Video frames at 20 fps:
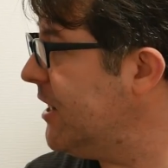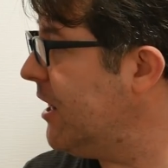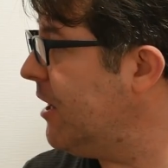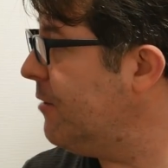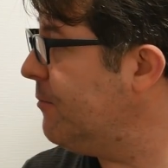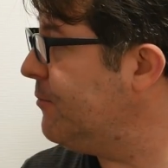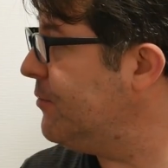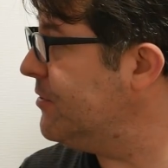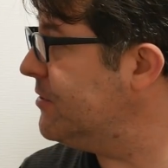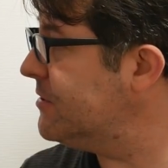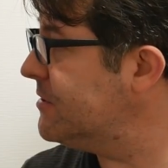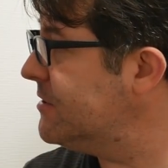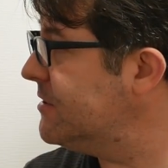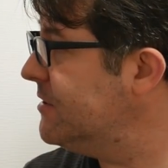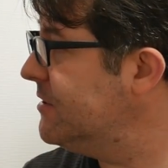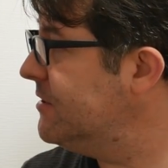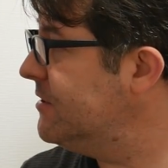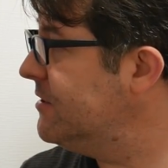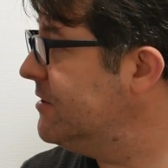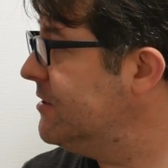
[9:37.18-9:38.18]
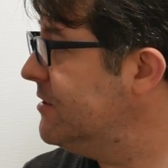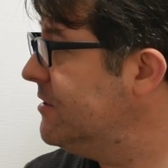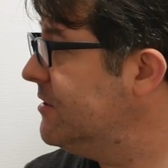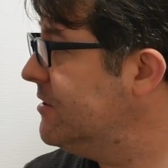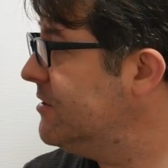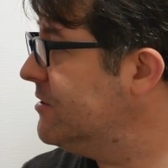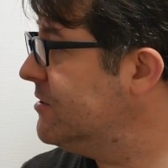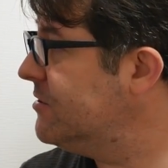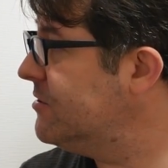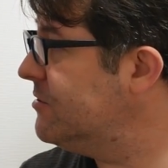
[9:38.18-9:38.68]
output
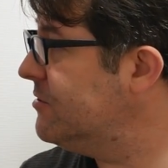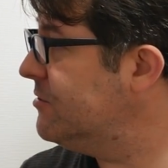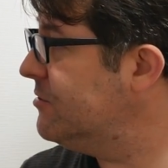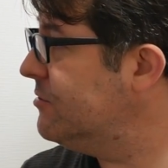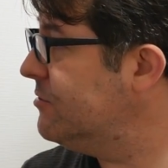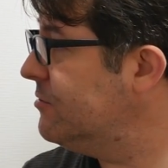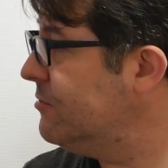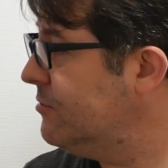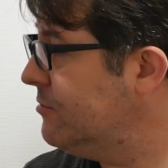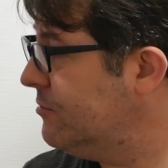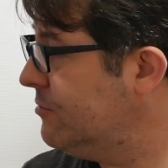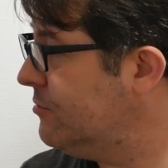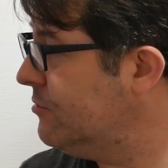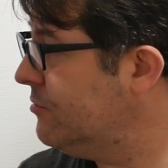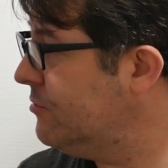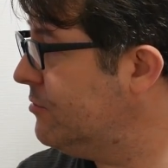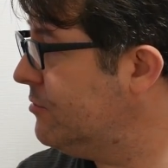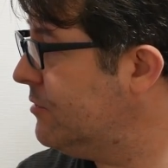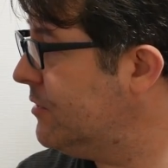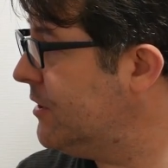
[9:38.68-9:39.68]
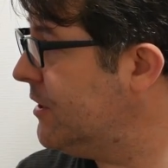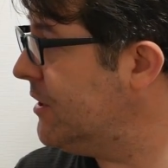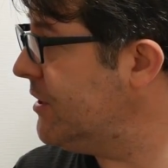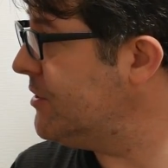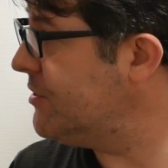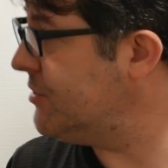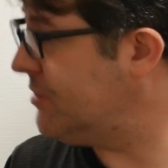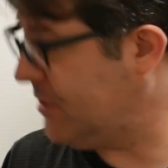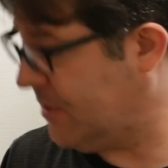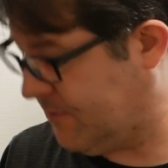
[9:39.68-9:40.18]
to
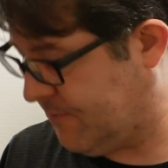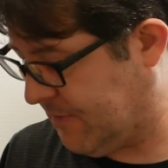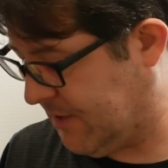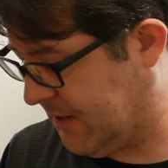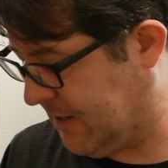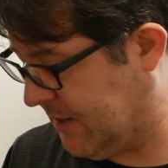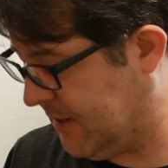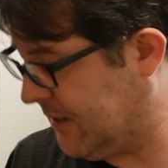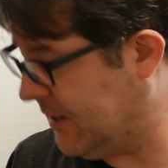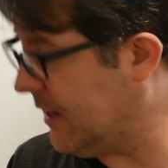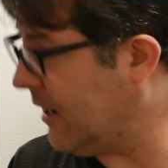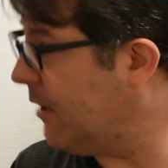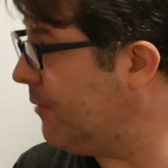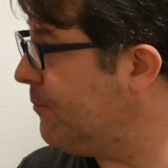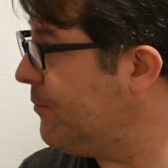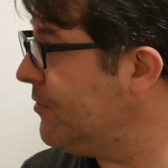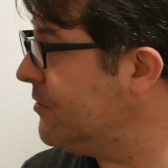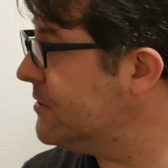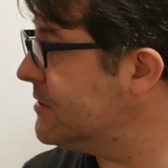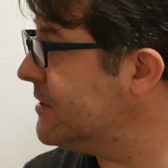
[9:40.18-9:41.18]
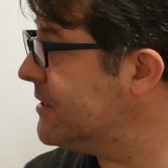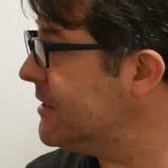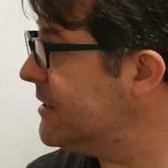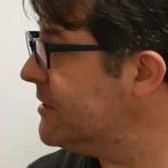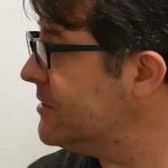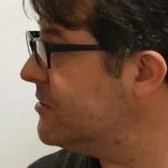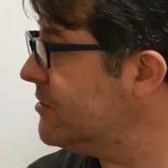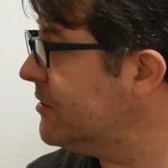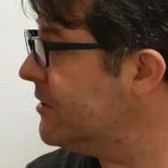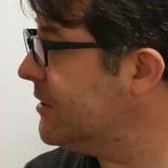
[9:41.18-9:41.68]
HDMI output. I think
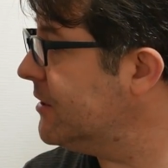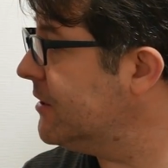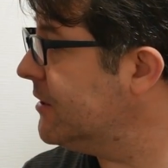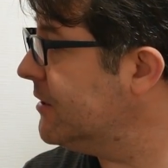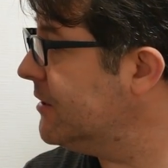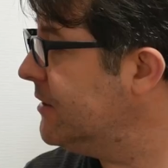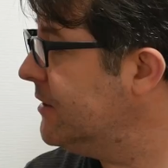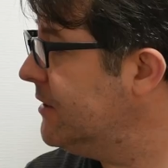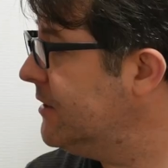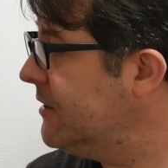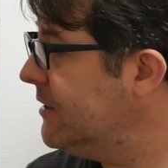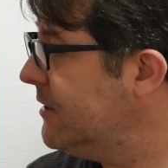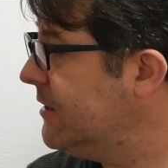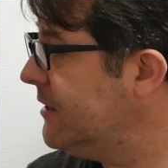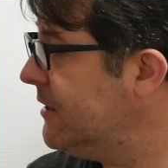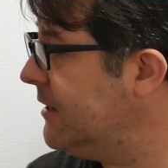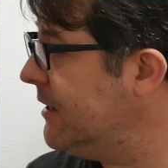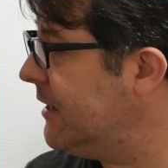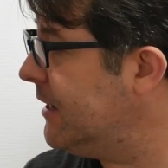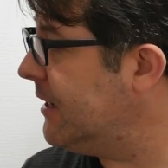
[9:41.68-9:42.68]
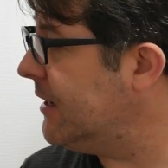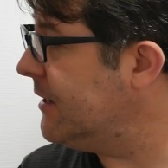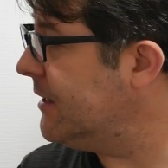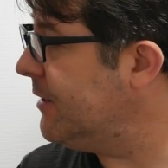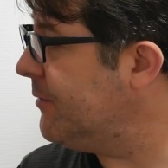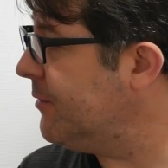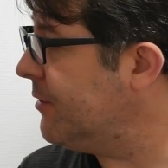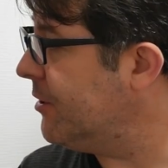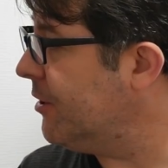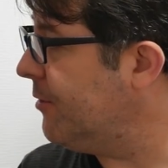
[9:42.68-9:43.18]
it's on a... Yeah, there
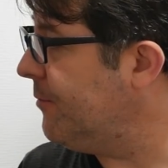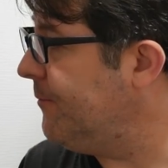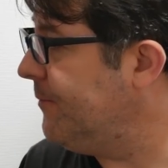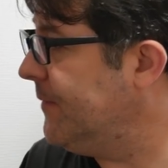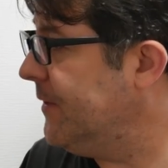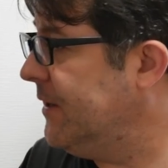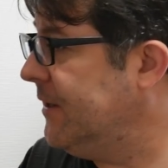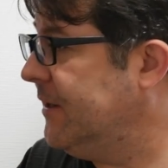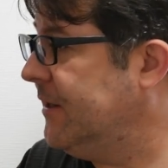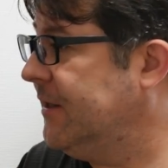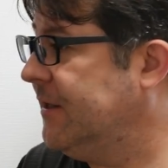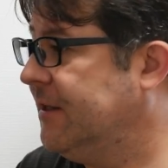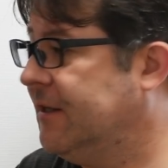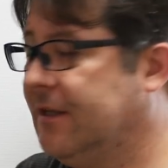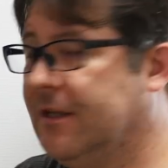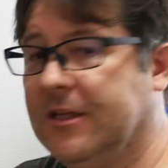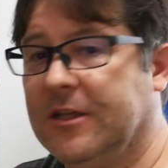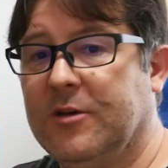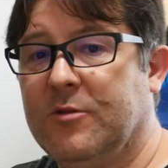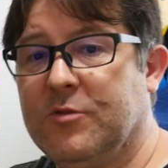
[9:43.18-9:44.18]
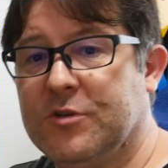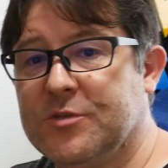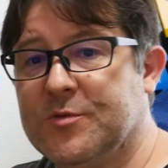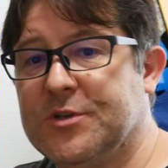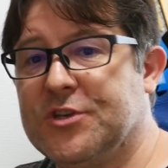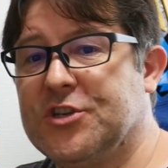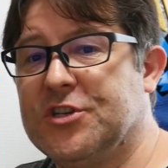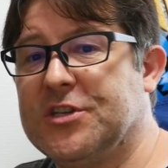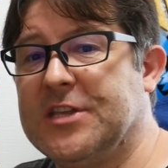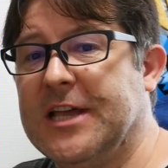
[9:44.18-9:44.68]
we go. We'll
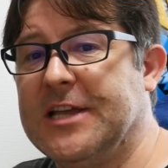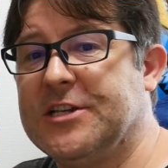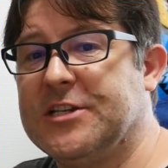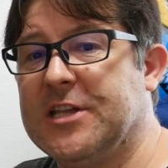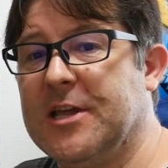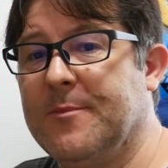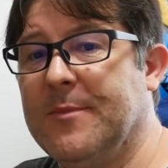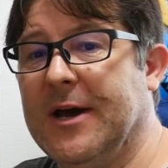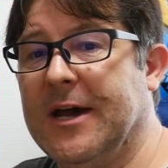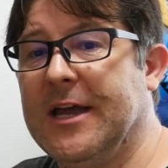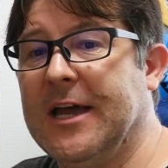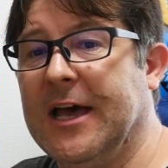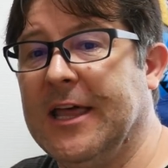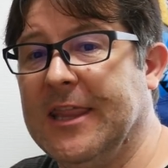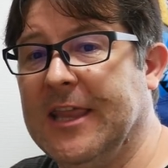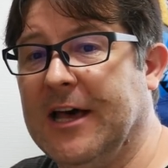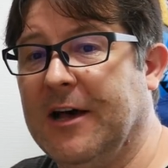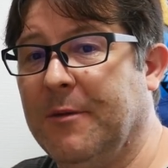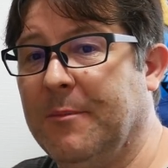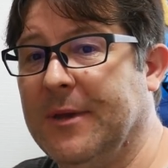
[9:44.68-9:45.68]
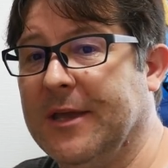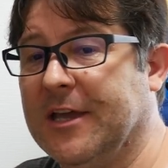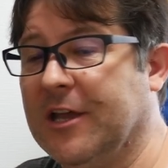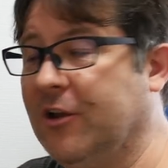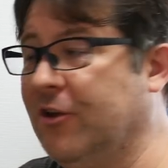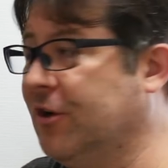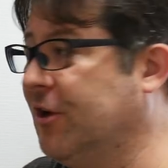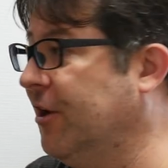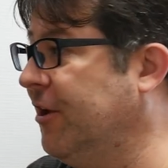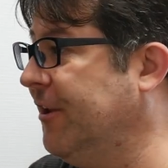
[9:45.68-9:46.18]
switch it to HDMI, and that'll make it
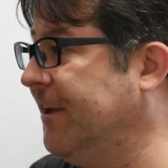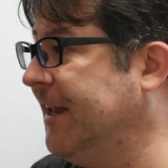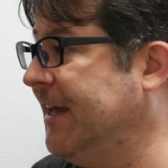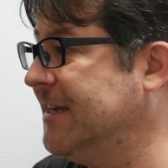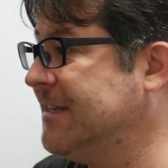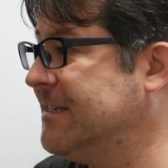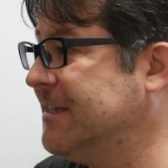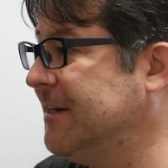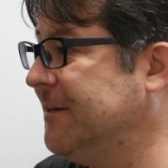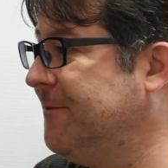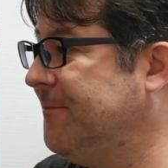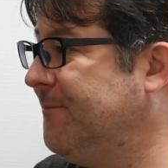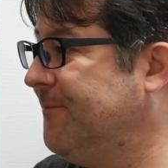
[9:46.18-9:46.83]
look a lot nicer.